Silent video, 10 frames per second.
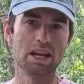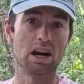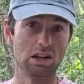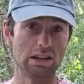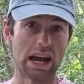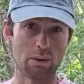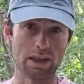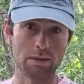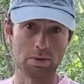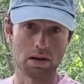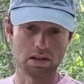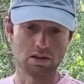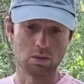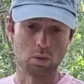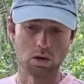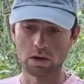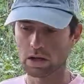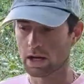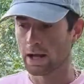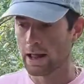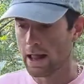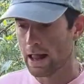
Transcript: being allowing the body to work.